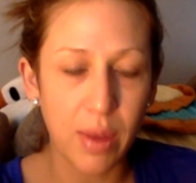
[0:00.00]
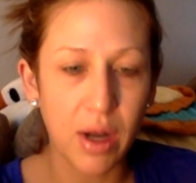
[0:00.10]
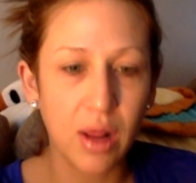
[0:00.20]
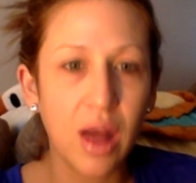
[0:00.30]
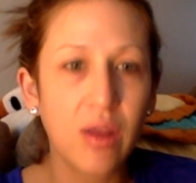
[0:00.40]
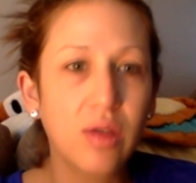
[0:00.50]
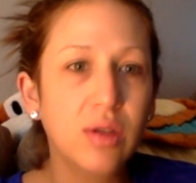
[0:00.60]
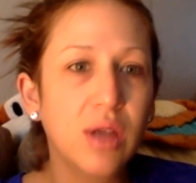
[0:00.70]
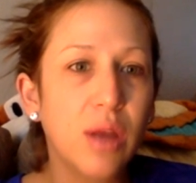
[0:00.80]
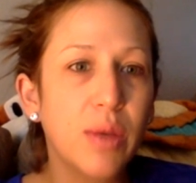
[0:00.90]
And a lot of
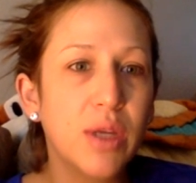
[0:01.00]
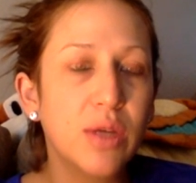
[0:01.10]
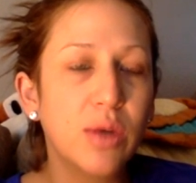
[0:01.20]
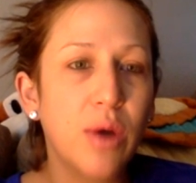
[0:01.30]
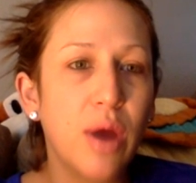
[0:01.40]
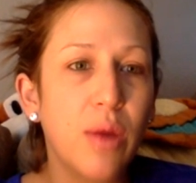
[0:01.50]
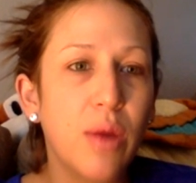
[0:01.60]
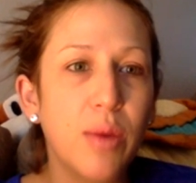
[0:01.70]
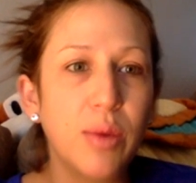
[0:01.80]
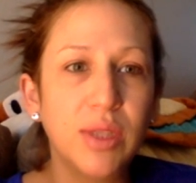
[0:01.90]
those companies require
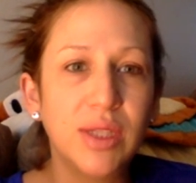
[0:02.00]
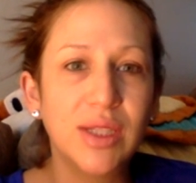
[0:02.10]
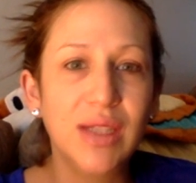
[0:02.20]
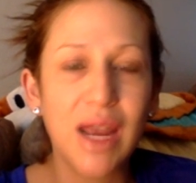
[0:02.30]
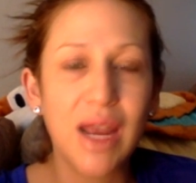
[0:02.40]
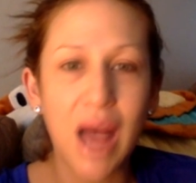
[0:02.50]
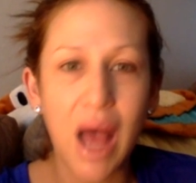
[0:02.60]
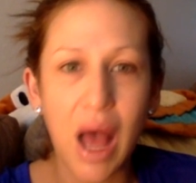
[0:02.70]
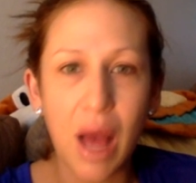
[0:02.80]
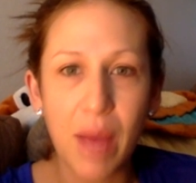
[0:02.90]
people to sign
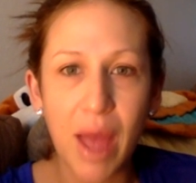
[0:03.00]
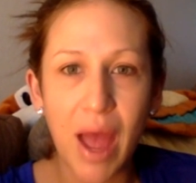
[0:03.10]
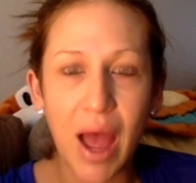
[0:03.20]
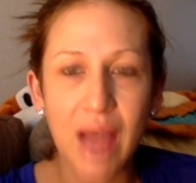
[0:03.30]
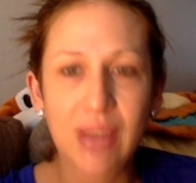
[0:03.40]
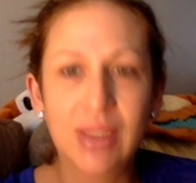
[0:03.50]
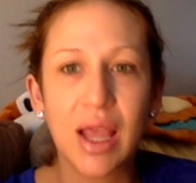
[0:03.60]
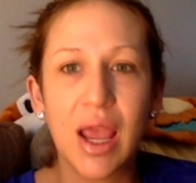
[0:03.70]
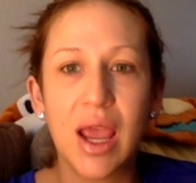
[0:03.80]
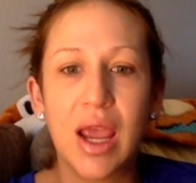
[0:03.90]
up as
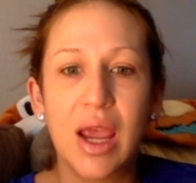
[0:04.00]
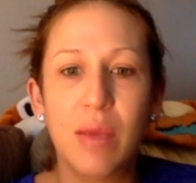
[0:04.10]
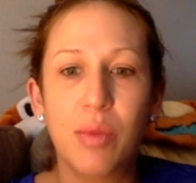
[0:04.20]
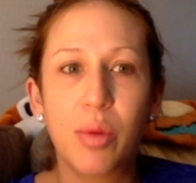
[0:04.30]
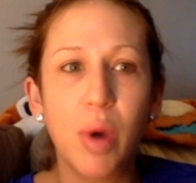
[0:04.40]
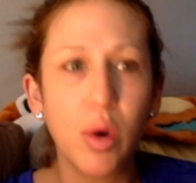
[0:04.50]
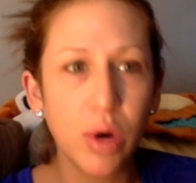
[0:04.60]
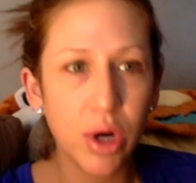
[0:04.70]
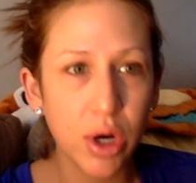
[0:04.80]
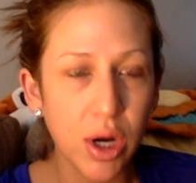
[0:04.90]
a
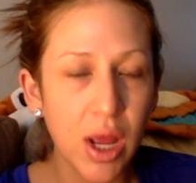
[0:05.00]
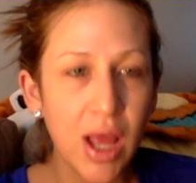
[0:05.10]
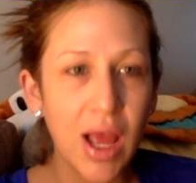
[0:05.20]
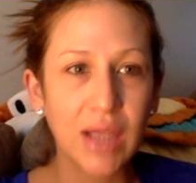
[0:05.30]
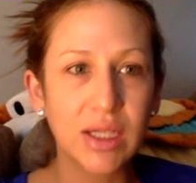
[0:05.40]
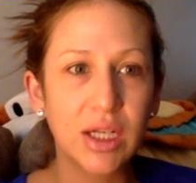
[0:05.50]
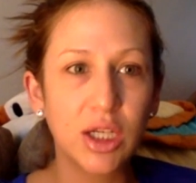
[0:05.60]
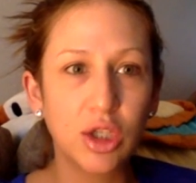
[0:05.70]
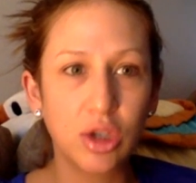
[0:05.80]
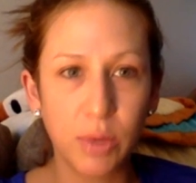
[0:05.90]
promoter, as a
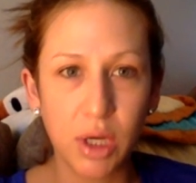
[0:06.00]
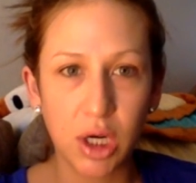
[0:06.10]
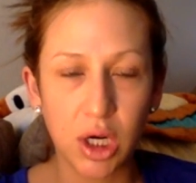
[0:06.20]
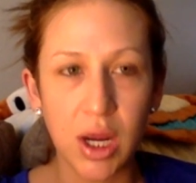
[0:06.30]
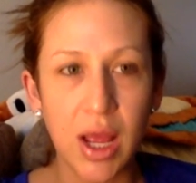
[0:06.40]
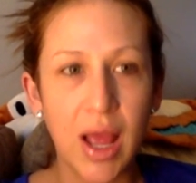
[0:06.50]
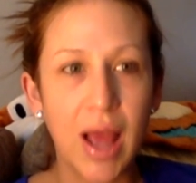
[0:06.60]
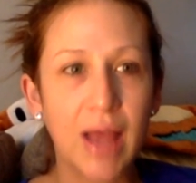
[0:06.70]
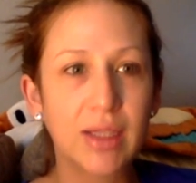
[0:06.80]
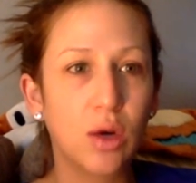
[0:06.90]
distributor,
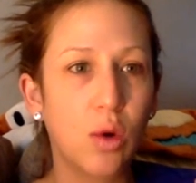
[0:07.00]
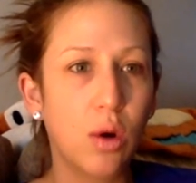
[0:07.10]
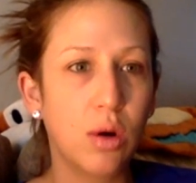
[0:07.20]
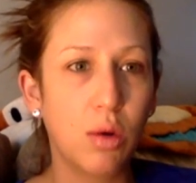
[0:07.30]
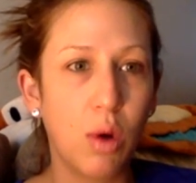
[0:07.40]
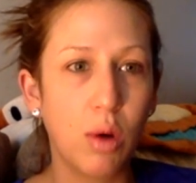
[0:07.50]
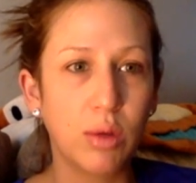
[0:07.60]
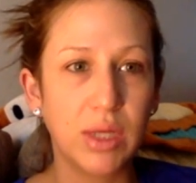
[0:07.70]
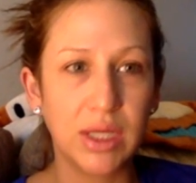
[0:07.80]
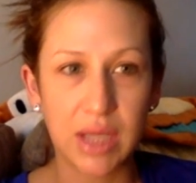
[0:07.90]
as a quote
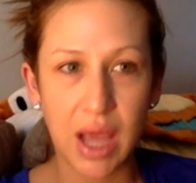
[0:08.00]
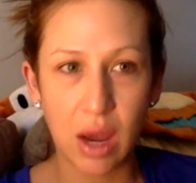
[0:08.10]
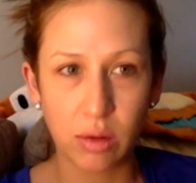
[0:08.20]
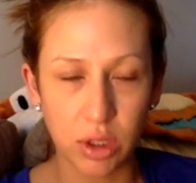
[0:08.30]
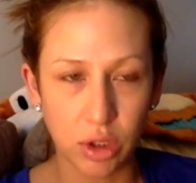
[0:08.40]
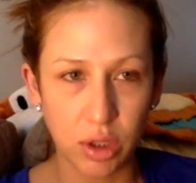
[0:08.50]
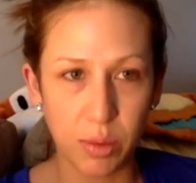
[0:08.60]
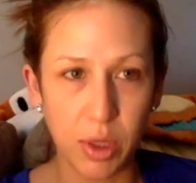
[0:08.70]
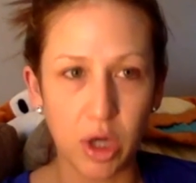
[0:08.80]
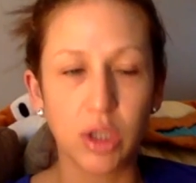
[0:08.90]
unquote discount distributor,